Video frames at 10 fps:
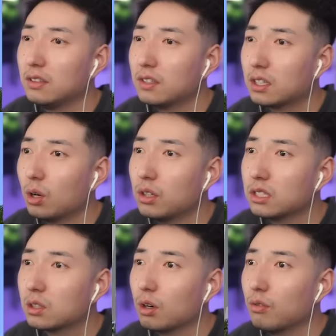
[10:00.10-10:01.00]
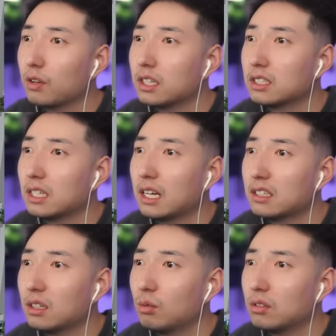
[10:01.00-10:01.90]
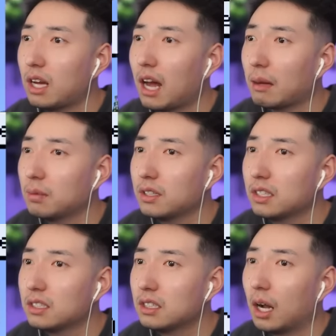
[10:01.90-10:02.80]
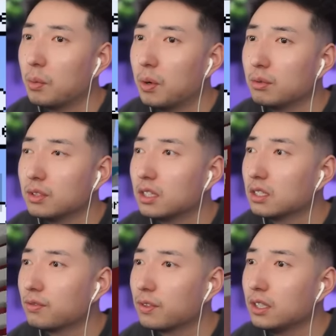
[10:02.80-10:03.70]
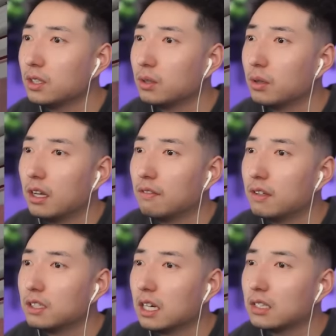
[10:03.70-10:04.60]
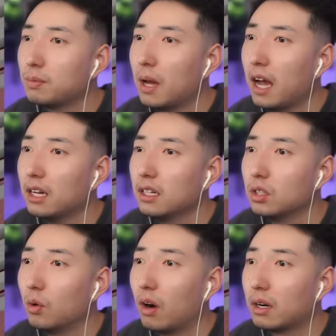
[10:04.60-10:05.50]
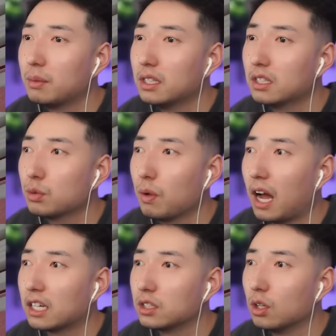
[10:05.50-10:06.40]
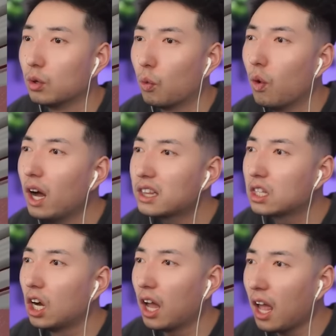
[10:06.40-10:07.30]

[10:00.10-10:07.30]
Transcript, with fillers: Even Cody's girlfriend is saying, don't die, please. I won't, just for you. If this ends bad, you don't want to be in the splash zone. What the